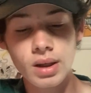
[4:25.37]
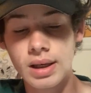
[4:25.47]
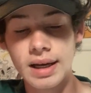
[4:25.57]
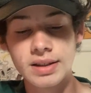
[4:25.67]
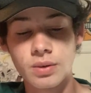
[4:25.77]

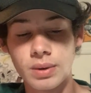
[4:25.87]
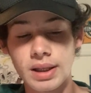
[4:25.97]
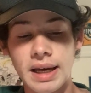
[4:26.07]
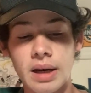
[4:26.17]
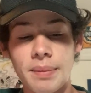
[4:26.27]
he hasn't
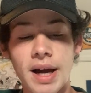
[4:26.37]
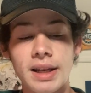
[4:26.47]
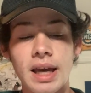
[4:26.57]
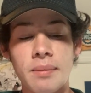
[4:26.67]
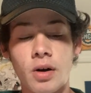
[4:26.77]
really had a bad
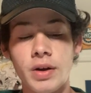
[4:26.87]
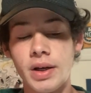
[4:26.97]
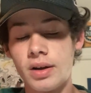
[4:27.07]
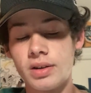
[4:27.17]
game all year.